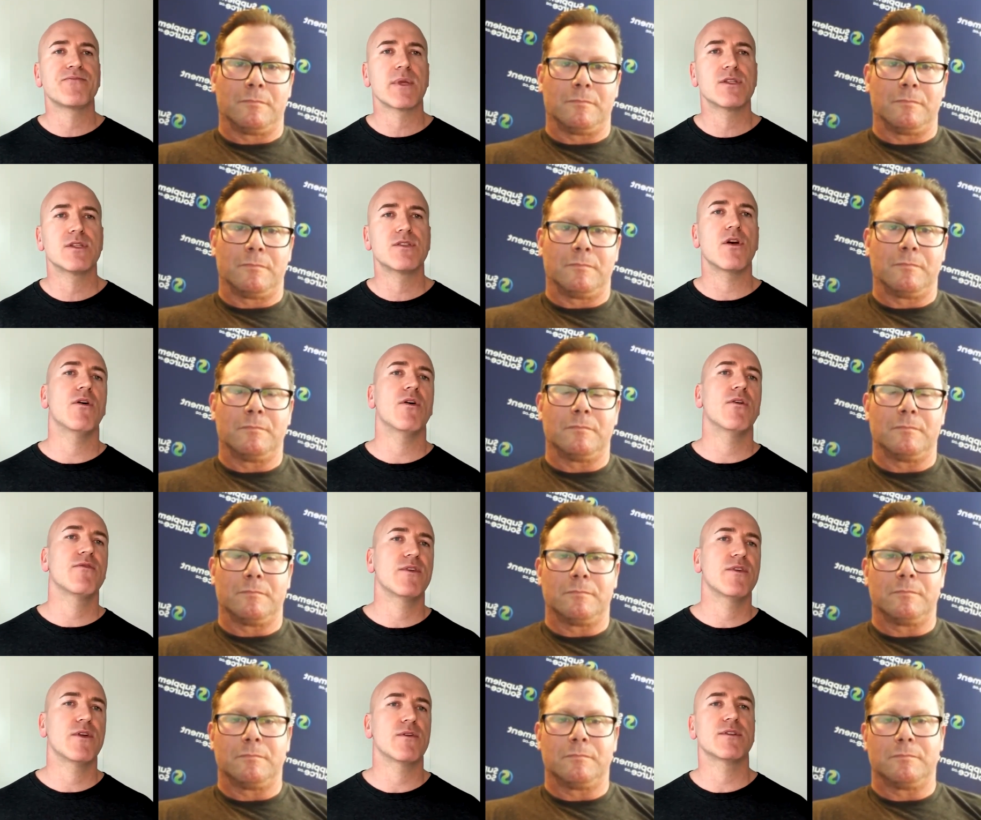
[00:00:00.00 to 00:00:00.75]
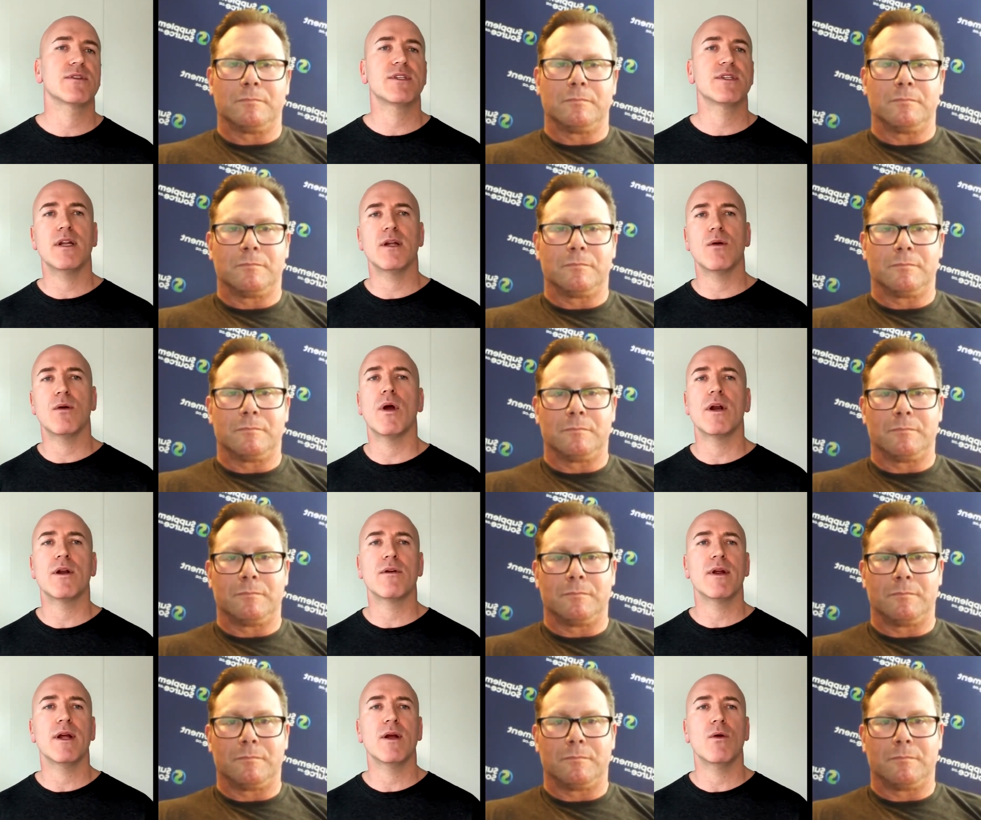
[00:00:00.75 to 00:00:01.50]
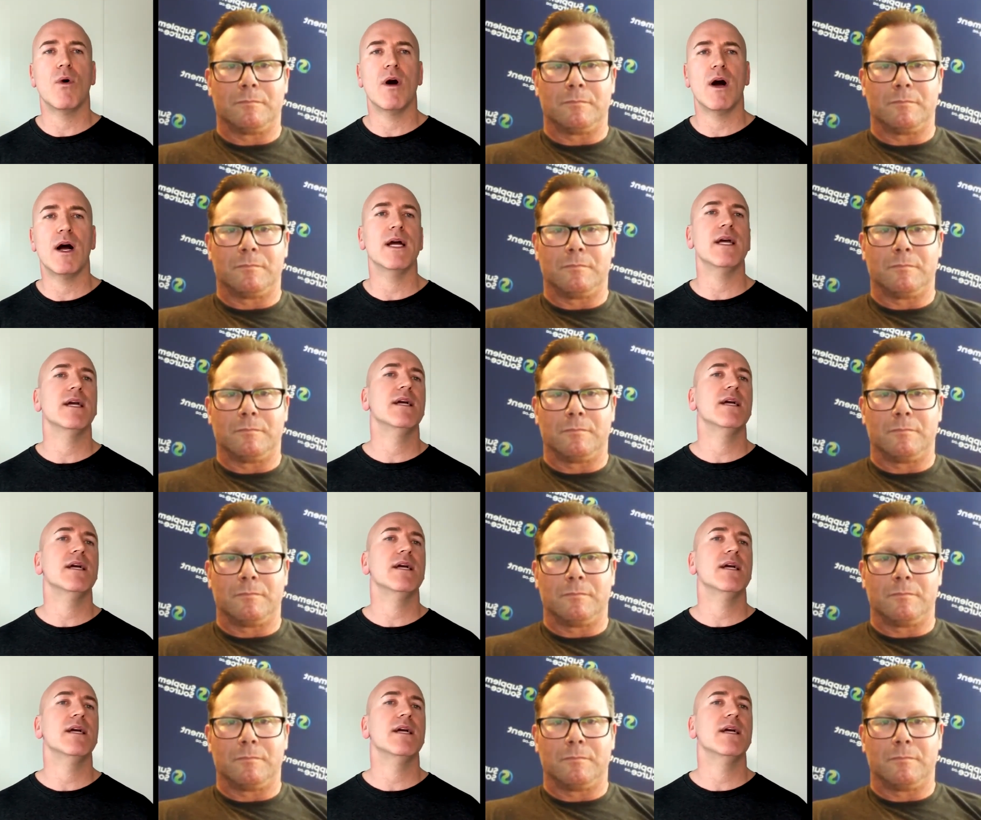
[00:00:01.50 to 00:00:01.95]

Speaker 1: So if you're sitting wondering why,